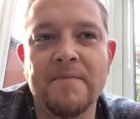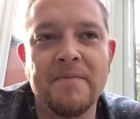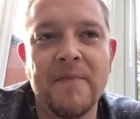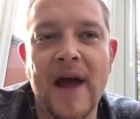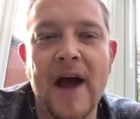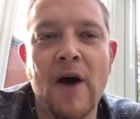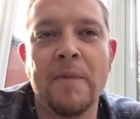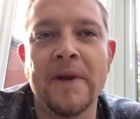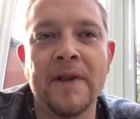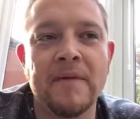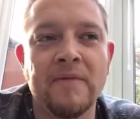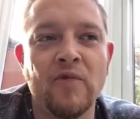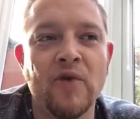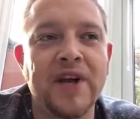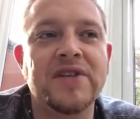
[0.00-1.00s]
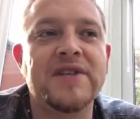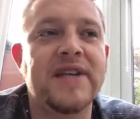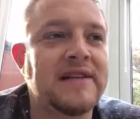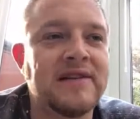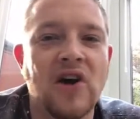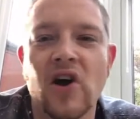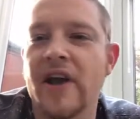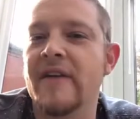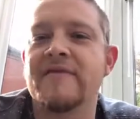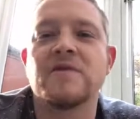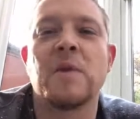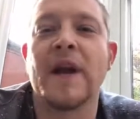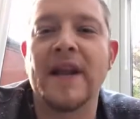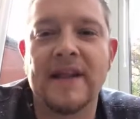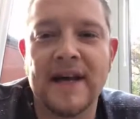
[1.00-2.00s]
helping them reach their target of
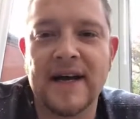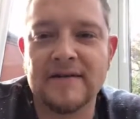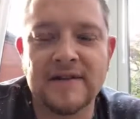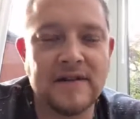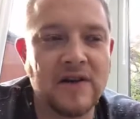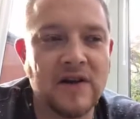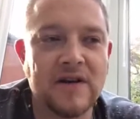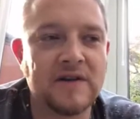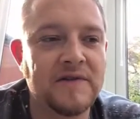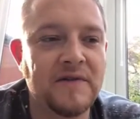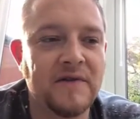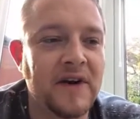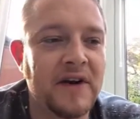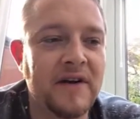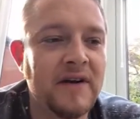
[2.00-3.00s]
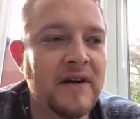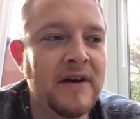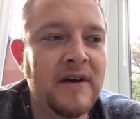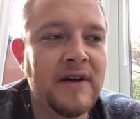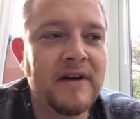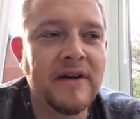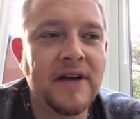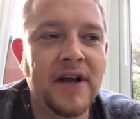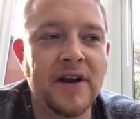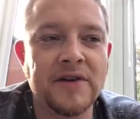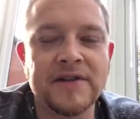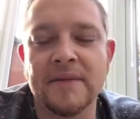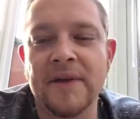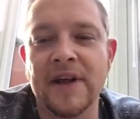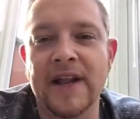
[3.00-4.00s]
$20,000 for
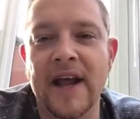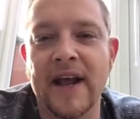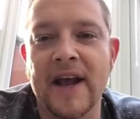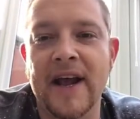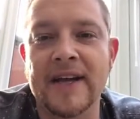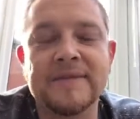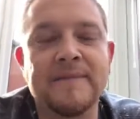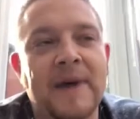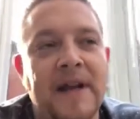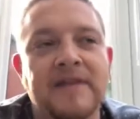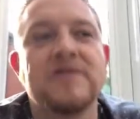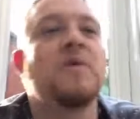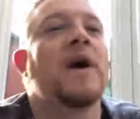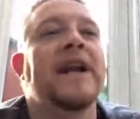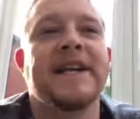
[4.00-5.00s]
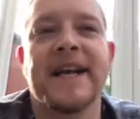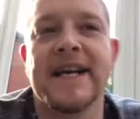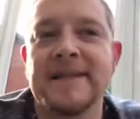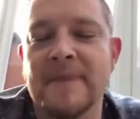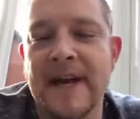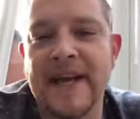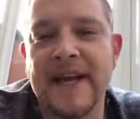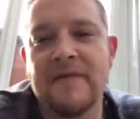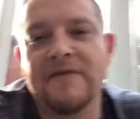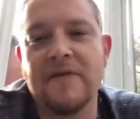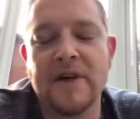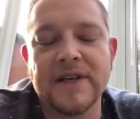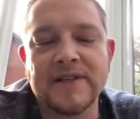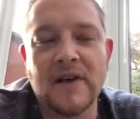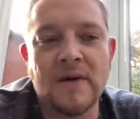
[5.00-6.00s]
something they're going to spend 20 days making,
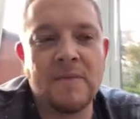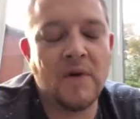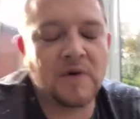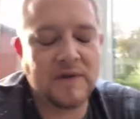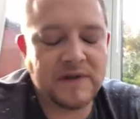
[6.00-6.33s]
for example.